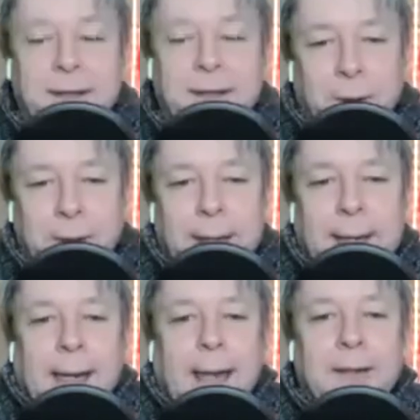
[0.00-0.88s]
heard it
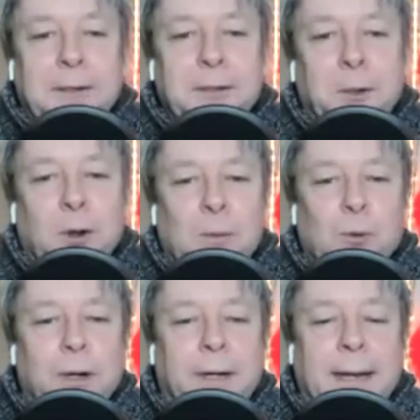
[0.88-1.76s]
and you did your
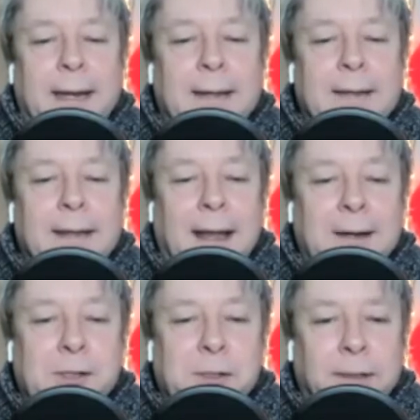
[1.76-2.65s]
homework. And
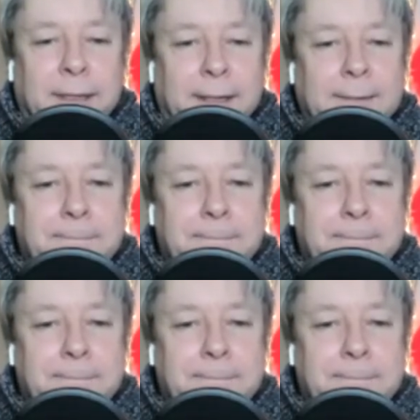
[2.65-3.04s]
actually,